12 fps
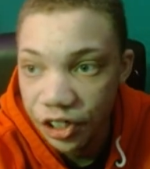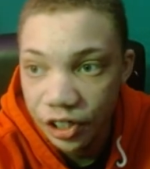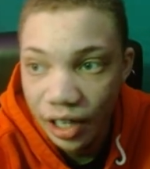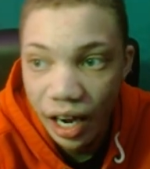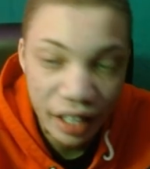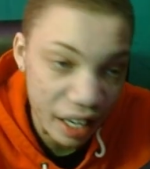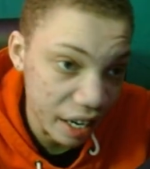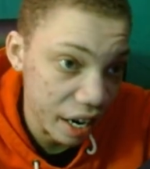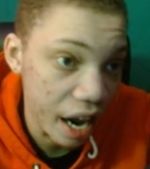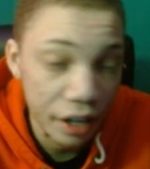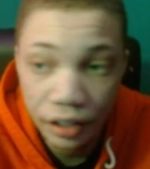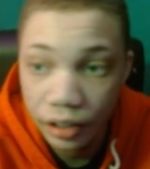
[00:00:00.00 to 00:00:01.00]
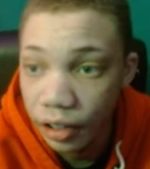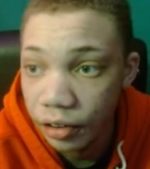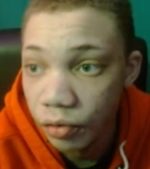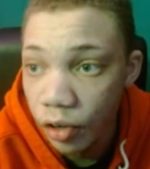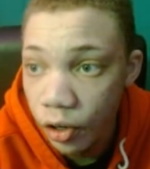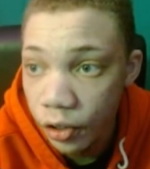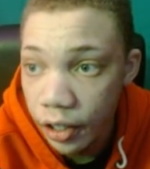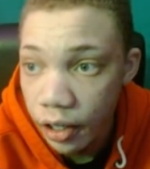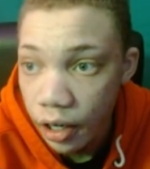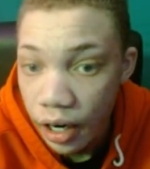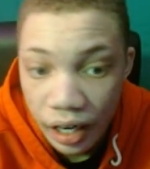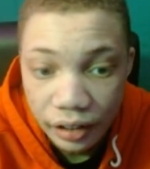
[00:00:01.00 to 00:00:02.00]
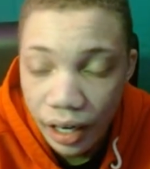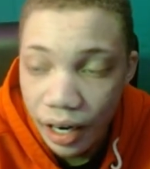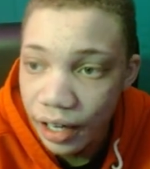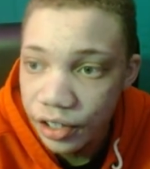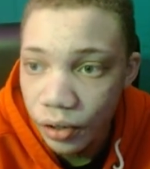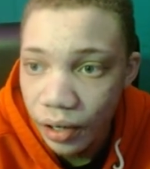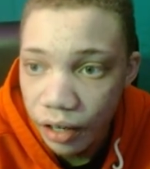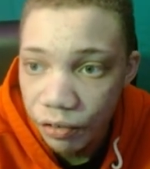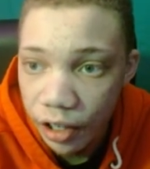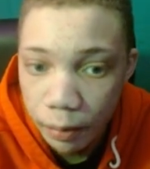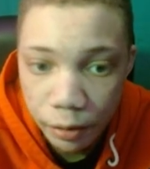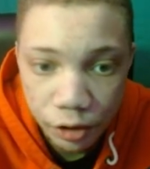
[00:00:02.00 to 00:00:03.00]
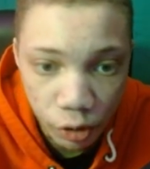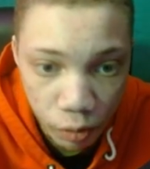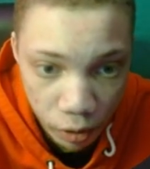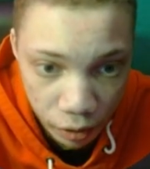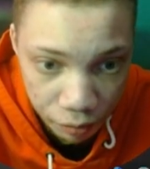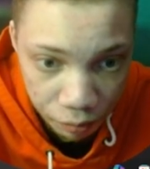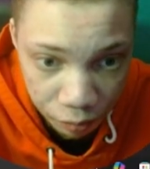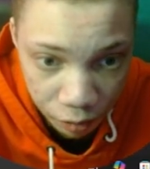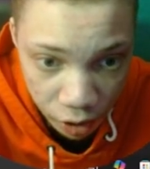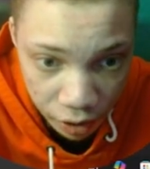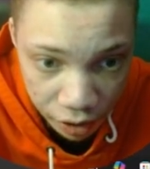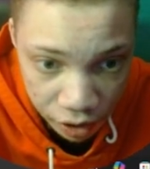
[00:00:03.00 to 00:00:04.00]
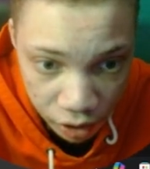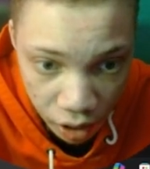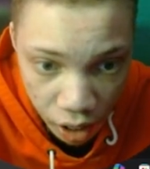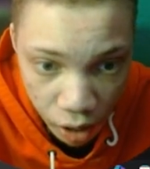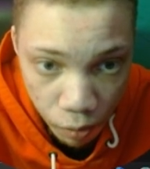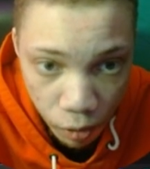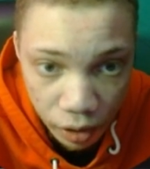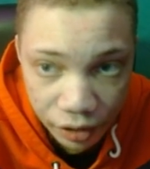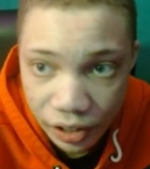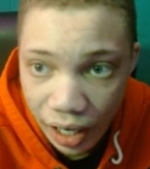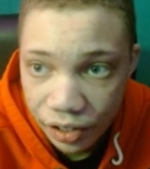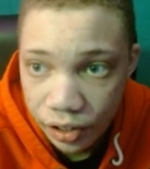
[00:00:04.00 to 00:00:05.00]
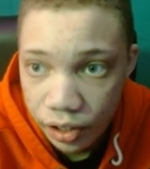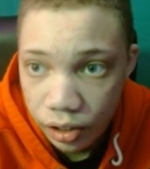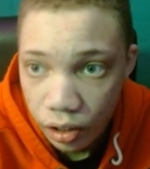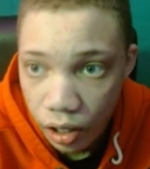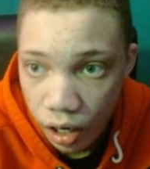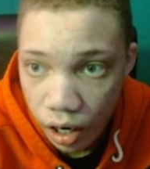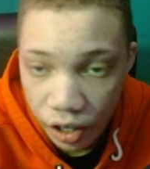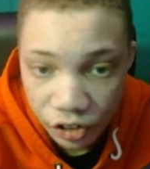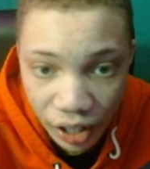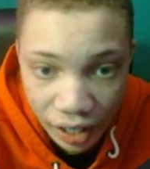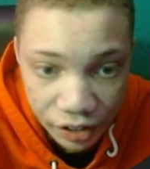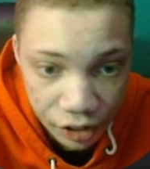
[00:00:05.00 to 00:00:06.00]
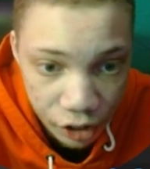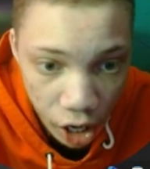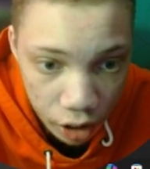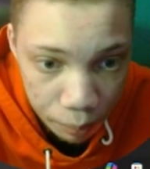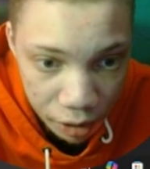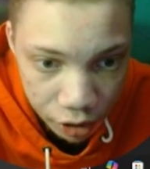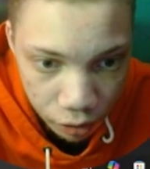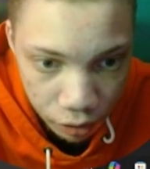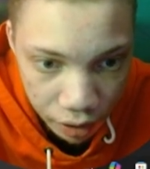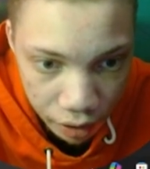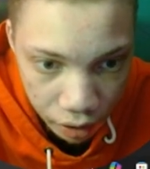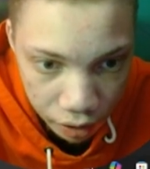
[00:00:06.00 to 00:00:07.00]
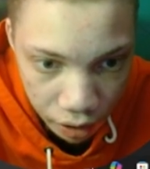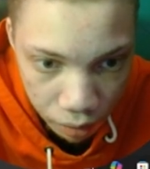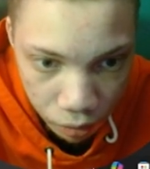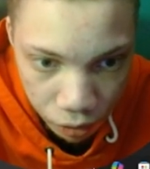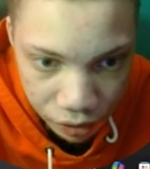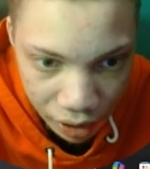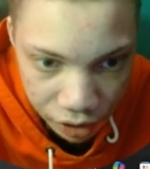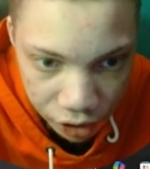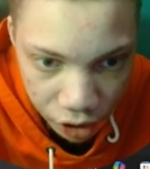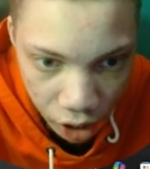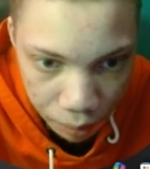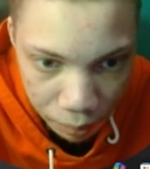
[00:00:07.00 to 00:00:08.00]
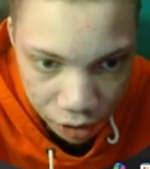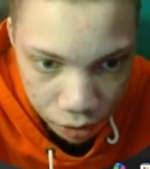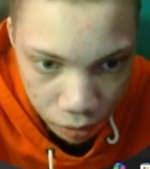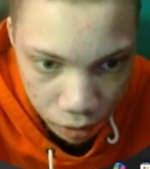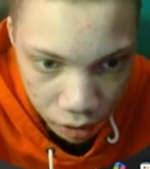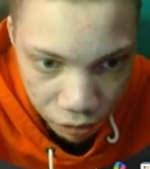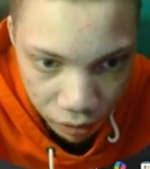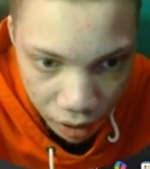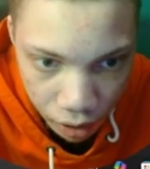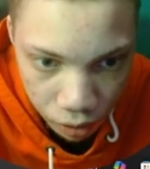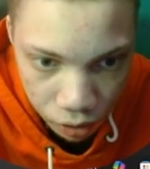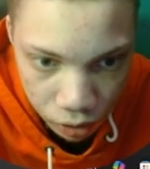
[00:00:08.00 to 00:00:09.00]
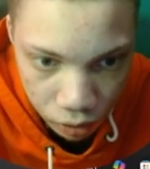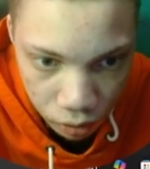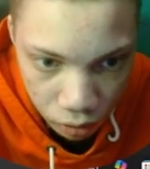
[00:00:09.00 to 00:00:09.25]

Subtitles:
chat that I earlier that I still got available. So we're gonna go to this. We're gonna attach this document. So yeah, we'll attach this document. So we'll go to files.